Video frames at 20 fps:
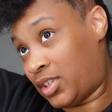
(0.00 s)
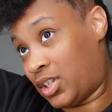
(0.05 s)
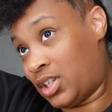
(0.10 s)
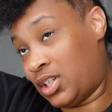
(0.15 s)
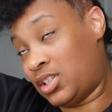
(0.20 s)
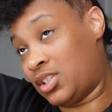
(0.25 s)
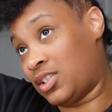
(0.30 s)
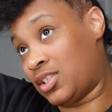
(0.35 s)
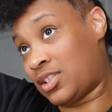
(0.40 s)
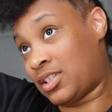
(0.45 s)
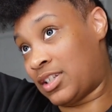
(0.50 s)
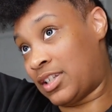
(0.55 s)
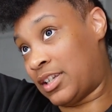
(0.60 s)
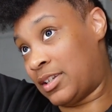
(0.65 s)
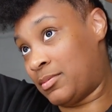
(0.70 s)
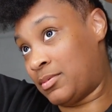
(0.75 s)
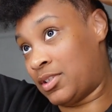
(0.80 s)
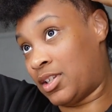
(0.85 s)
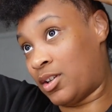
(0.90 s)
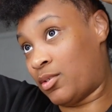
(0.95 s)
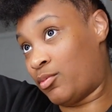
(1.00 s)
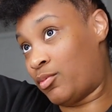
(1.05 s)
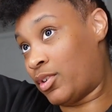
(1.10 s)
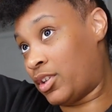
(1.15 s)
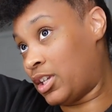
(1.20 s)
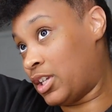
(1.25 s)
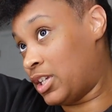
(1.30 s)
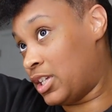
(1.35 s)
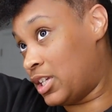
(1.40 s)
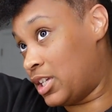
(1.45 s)
he just claims that when
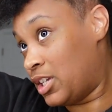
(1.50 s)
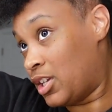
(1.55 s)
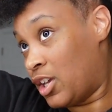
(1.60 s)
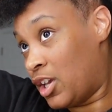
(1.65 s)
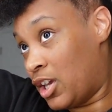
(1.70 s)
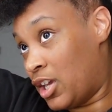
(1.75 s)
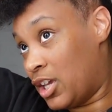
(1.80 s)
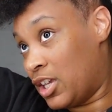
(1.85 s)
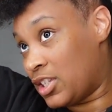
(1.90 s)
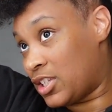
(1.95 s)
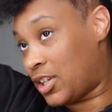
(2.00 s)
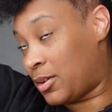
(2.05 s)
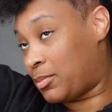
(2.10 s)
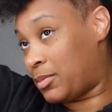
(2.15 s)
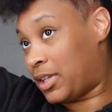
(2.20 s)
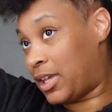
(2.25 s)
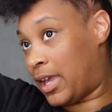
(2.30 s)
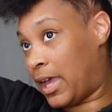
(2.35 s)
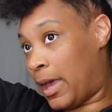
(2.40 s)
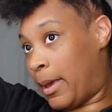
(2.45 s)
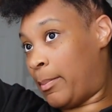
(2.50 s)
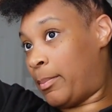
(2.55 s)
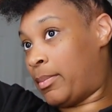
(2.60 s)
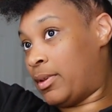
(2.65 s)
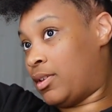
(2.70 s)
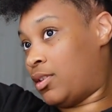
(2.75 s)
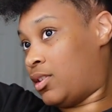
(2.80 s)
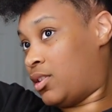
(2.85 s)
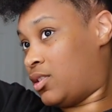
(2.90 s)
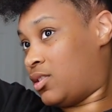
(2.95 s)
he something
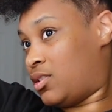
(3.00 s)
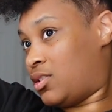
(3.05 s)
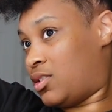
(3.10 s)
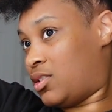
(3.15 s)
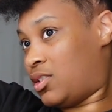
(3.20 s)
happens,